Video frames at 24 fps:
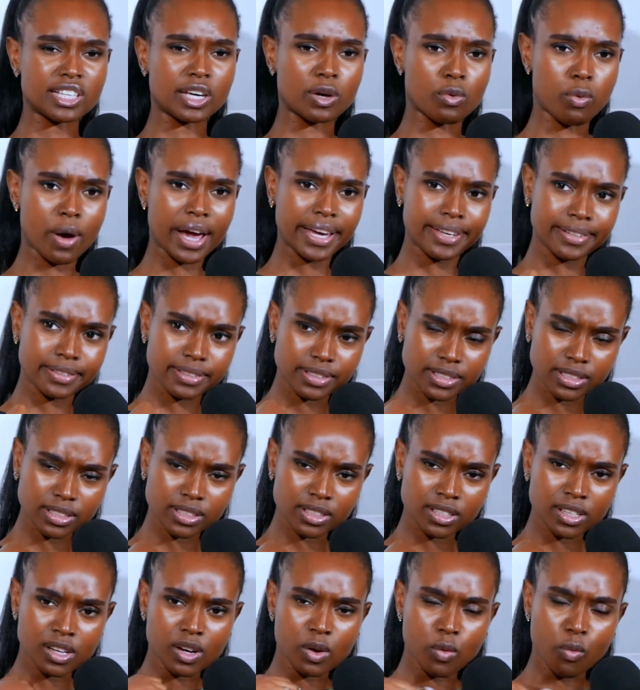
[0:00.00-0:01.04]
She's like, "Wine,
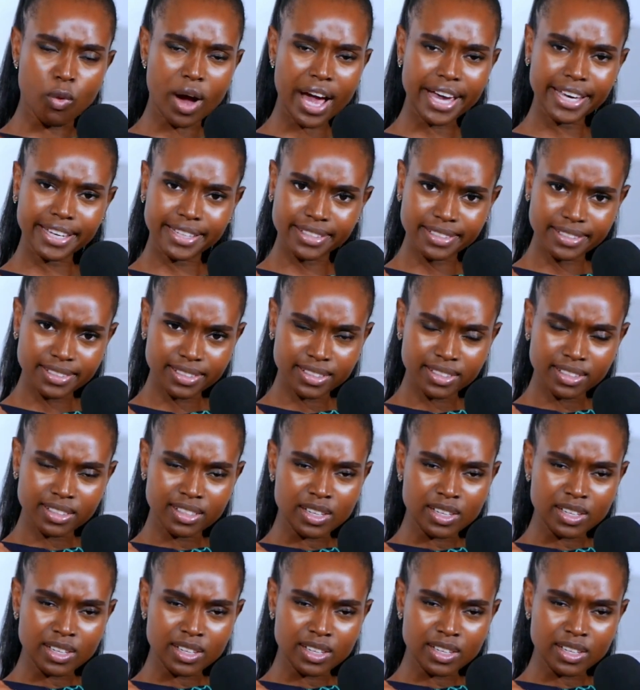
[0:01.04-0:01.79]
wine."